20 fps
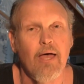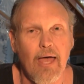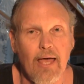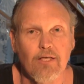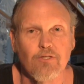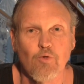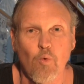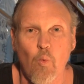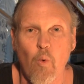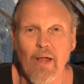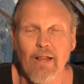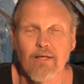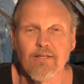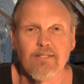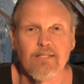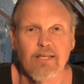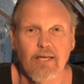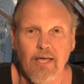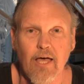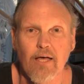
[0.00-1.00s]
as well
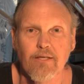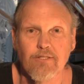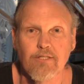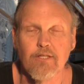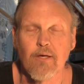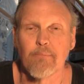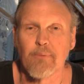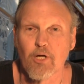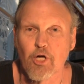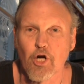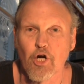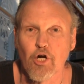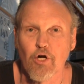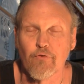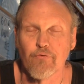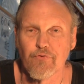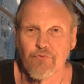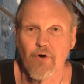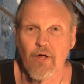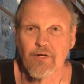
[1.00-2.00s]
as the custom
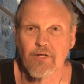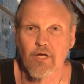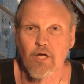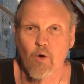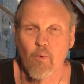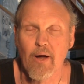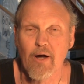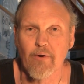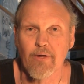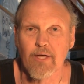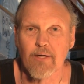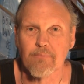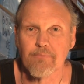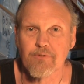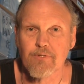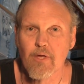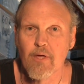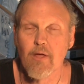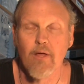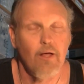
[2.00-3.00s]
curve front
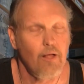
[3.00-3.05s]
aquariums.